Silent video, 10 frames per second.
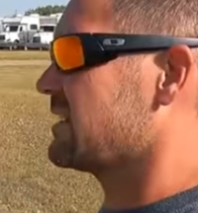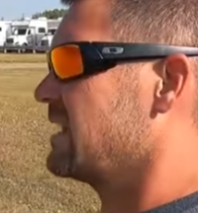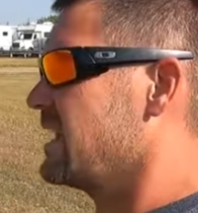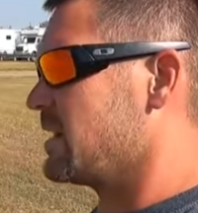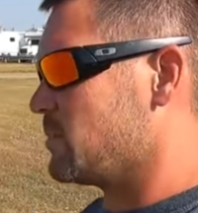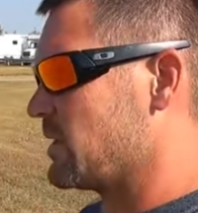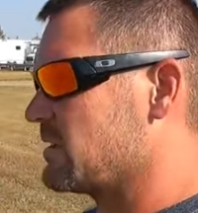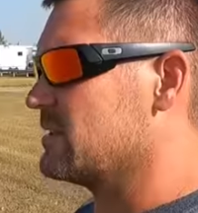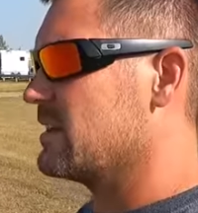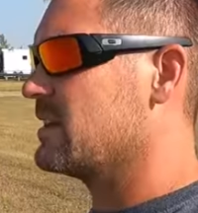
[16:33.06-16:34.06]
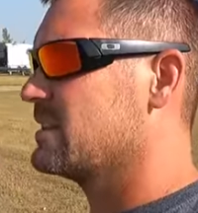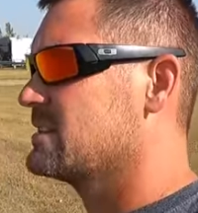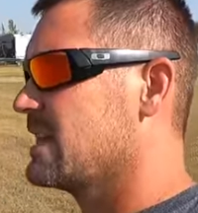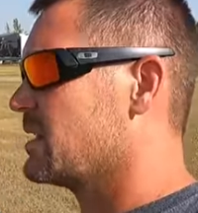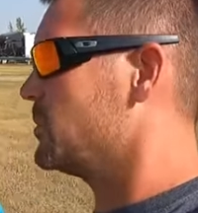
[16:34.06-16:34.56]
are gonna head up here and
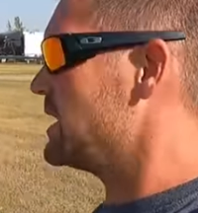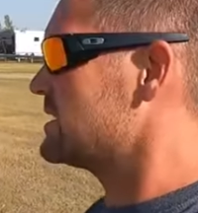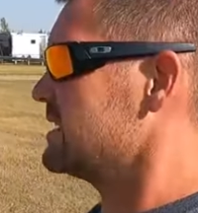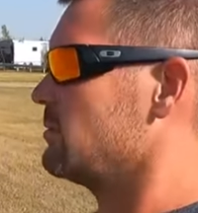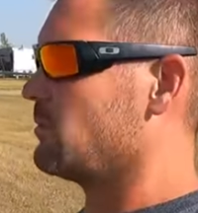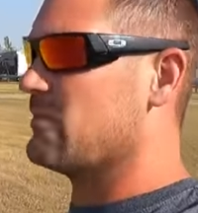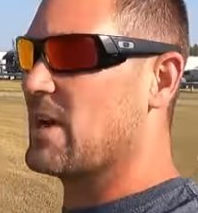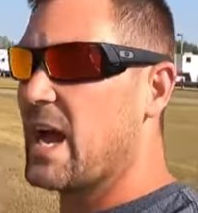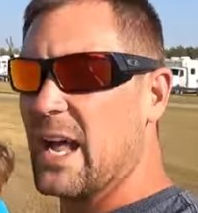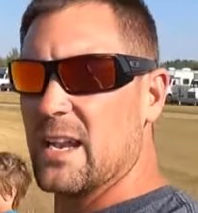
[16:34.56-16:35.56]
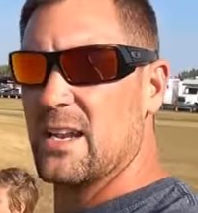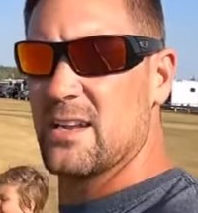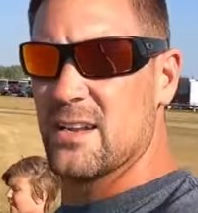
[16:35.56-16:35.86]
take a peek, see what we've got.